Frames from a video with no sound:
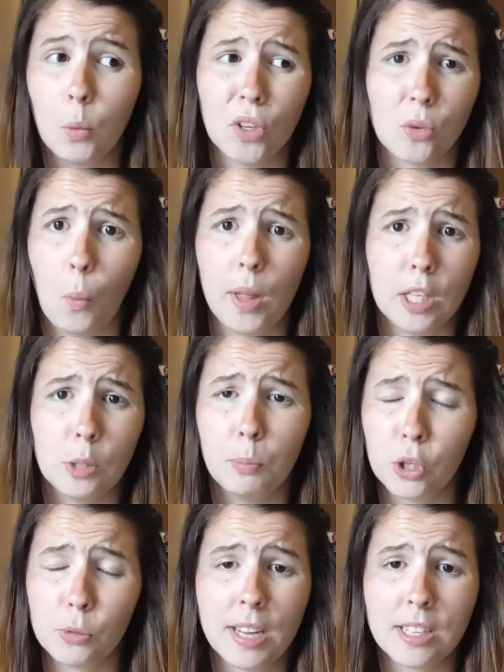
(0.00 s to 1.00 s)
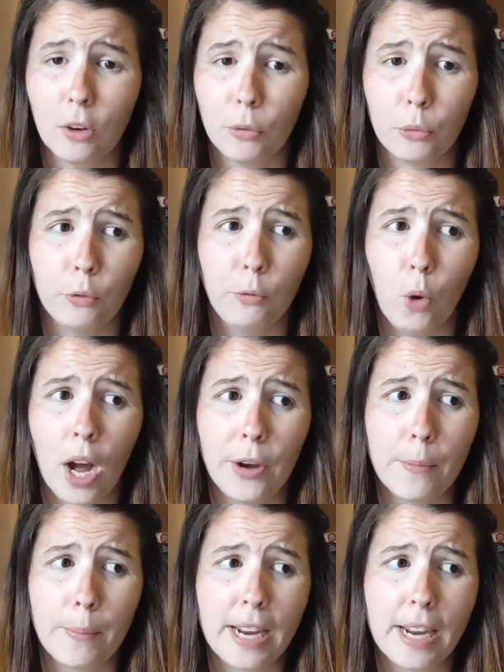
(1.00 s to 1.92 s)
wasn't willing to push myself through 400